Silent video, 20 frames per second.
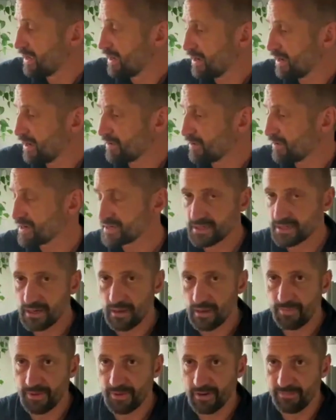I want to
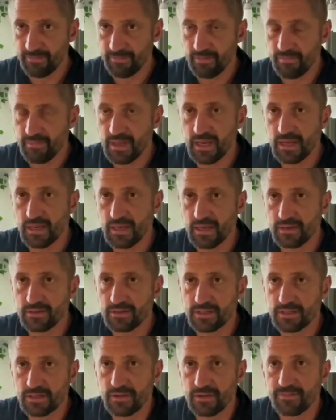stop there for a minute and
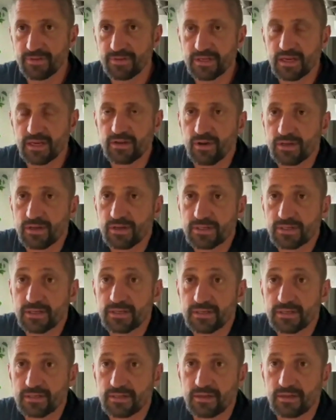just see if there's any
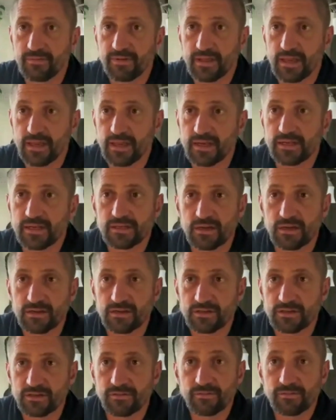questions come on that
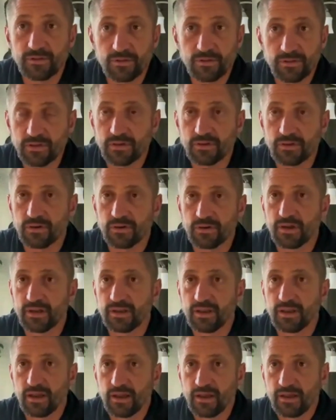discussion of gluten or
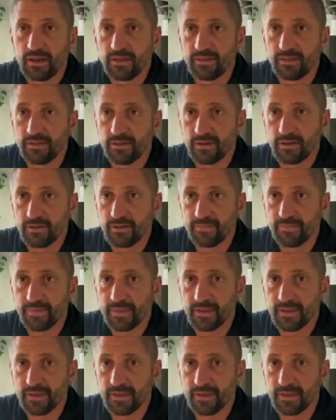on the